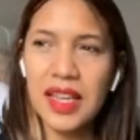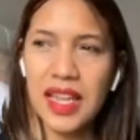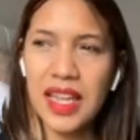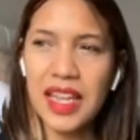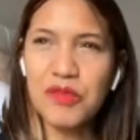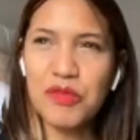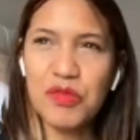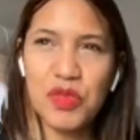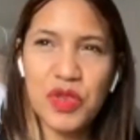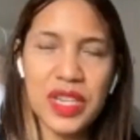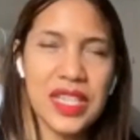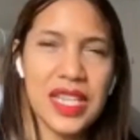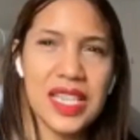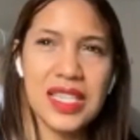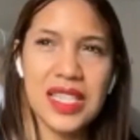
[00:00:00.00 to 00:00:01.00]
it
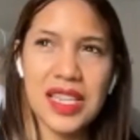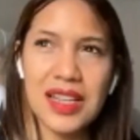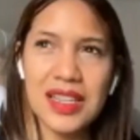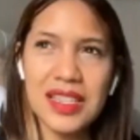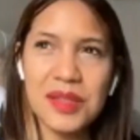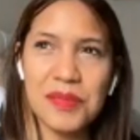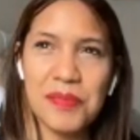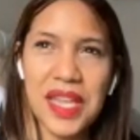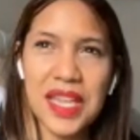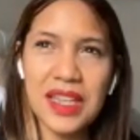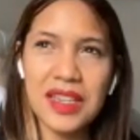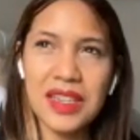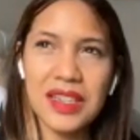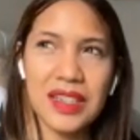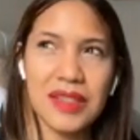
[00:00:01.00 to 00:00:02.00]
really does
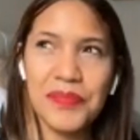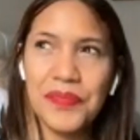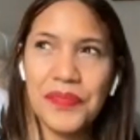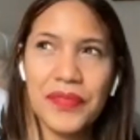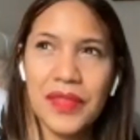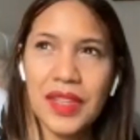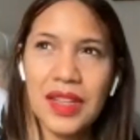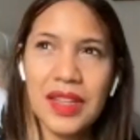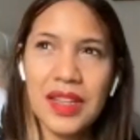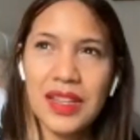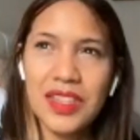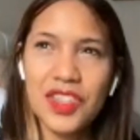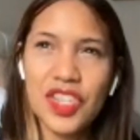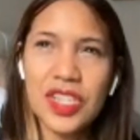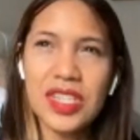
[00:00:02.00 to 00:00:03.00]
make
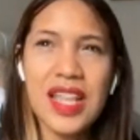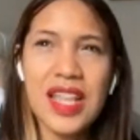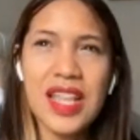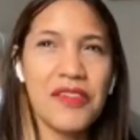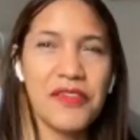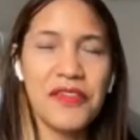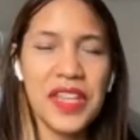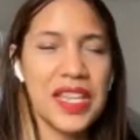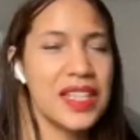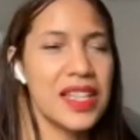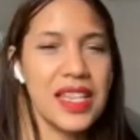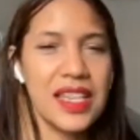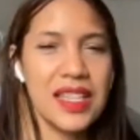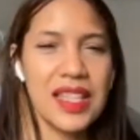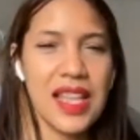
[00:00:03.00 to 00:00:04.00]
just that
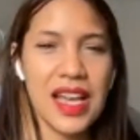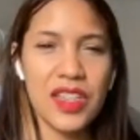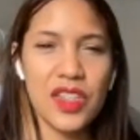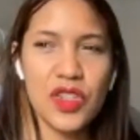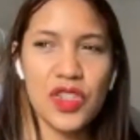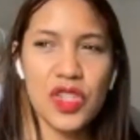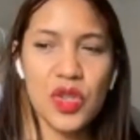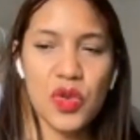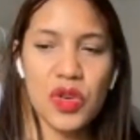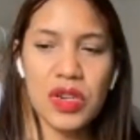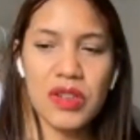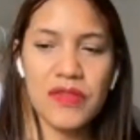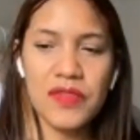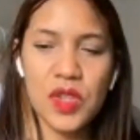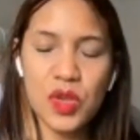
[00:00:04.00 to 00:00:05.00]
feeling that you're sort
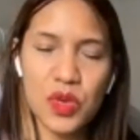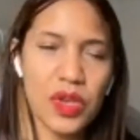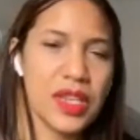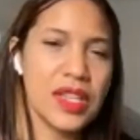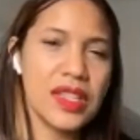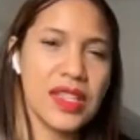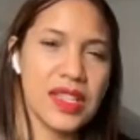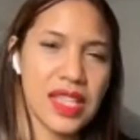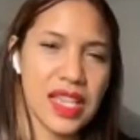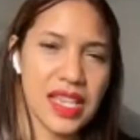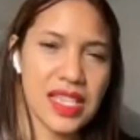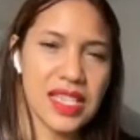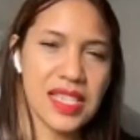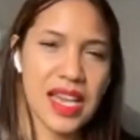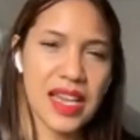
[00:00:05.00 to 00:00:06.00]
of doing the
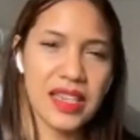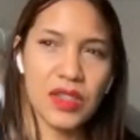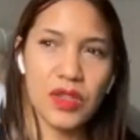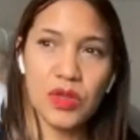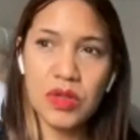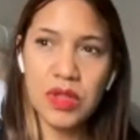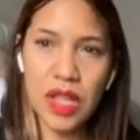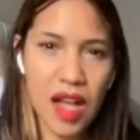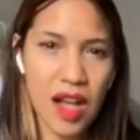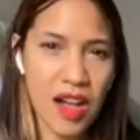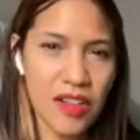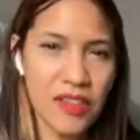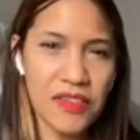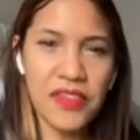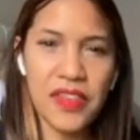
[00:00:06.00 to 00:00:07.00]
things that you
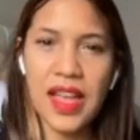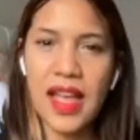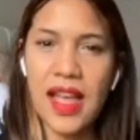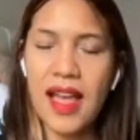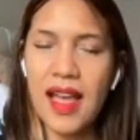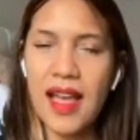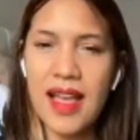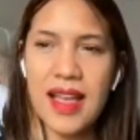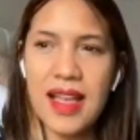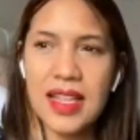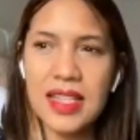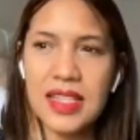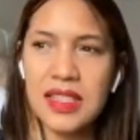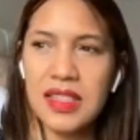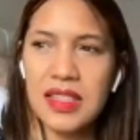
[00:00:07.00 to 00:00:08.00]
love,
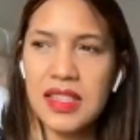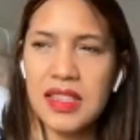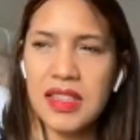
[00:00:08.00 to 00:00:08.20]
and